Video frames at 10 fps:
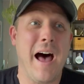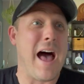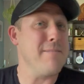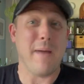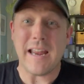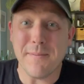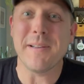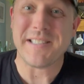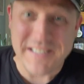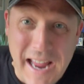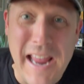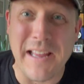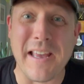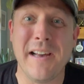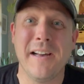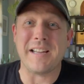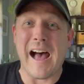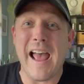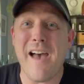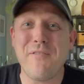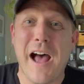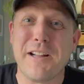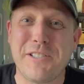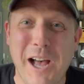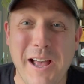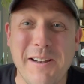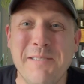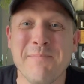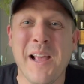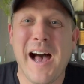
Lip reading: I made a mistake. I have not done